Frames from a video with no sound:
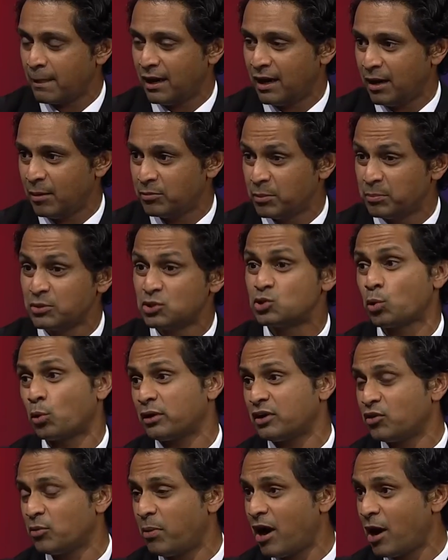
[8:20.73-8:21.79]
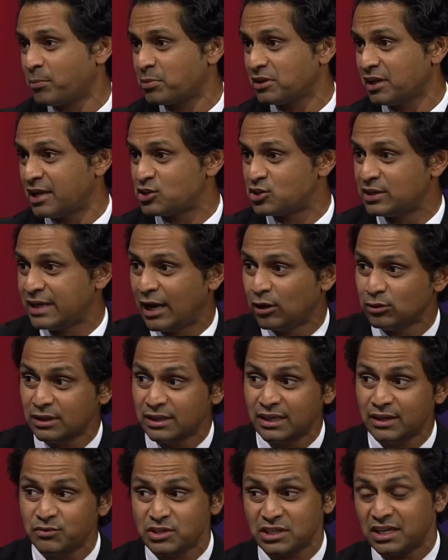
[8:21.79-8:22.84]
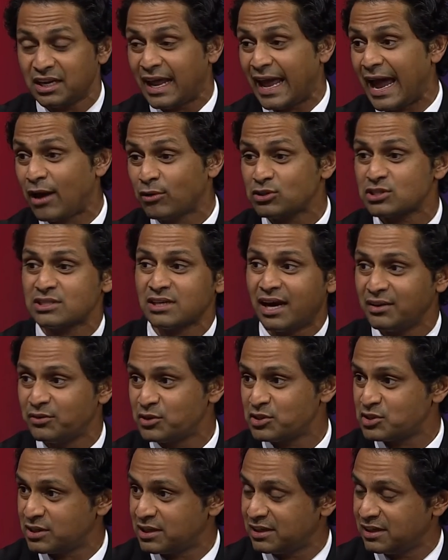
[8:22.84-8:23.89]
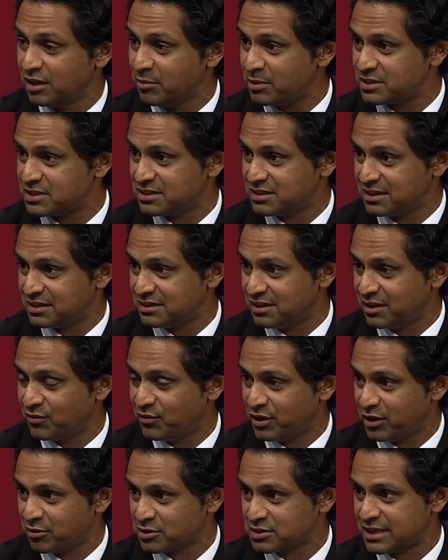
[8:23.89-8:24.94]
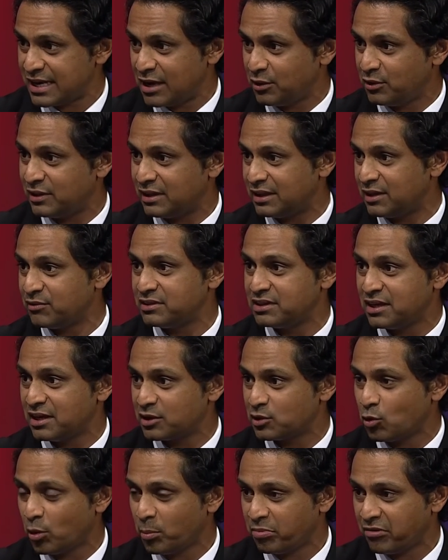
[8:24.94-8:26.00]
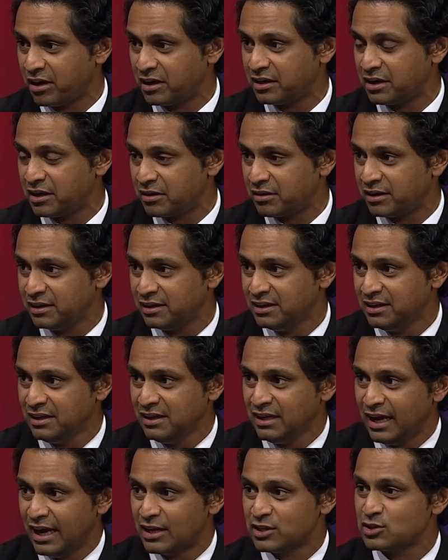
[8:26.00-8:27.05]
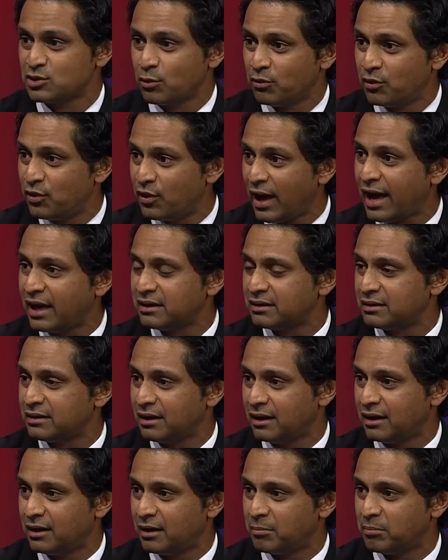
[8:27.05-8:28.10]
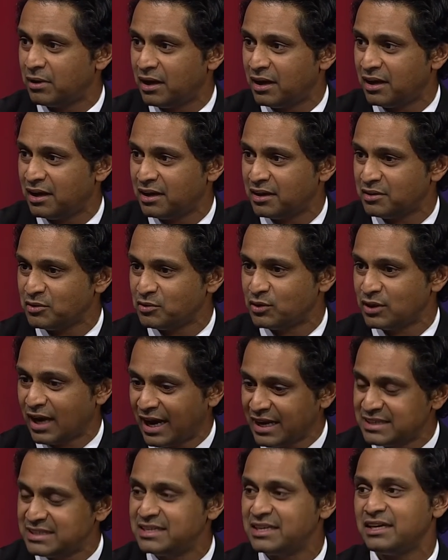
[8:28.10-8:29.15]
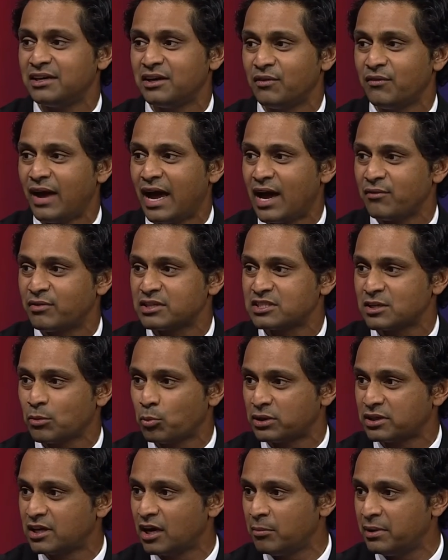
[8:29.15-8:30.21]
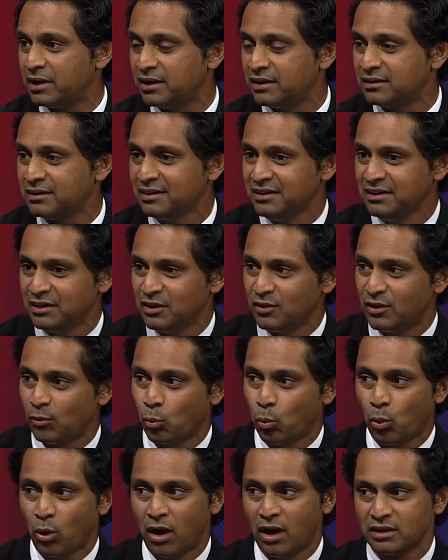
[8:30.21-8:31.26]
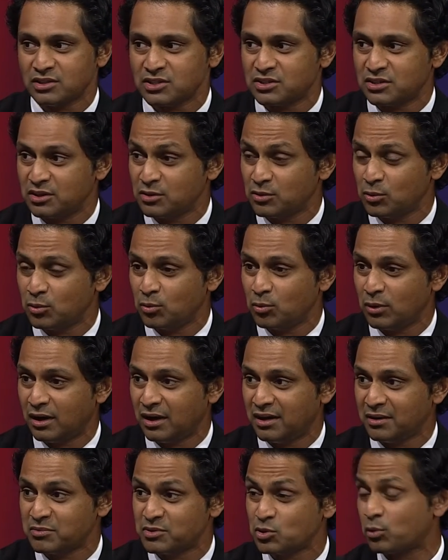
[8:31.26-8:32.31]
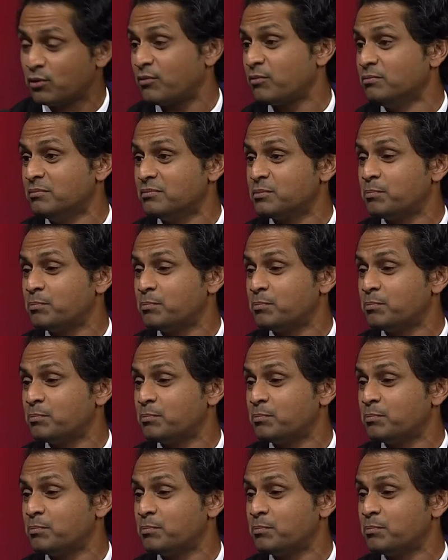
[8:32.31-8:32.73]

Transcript: Um, the majority of the population now lives in outside the city limits in, of Harris County. They live in the unincorporated area. And so that um, uh, the idea of having someone come in that wants to uh, sort of